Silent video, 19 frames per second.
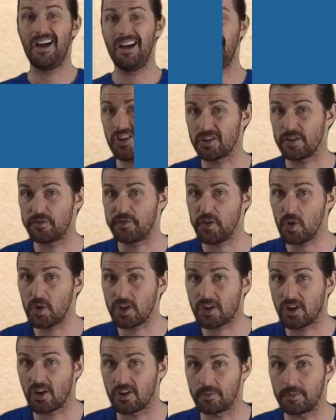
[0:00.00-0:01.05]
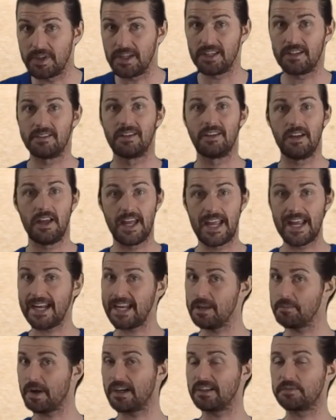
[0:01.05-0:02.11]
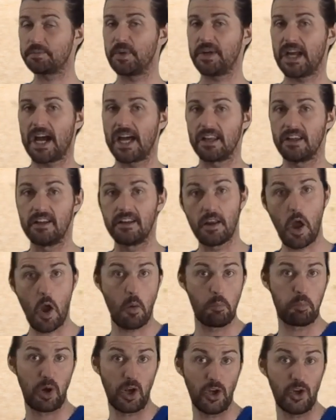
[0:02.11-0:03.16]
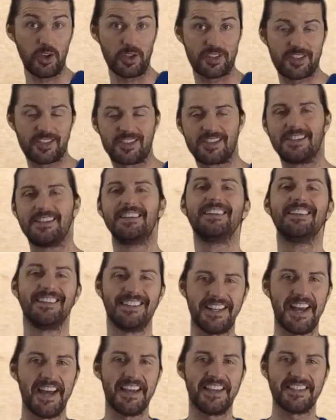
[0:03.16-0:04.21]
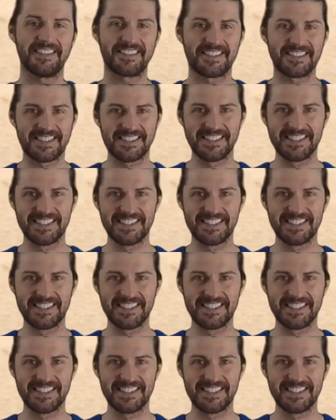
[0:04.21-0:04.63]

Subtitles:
And look at the fuel economy, 80 miles per gallon plus. Nice.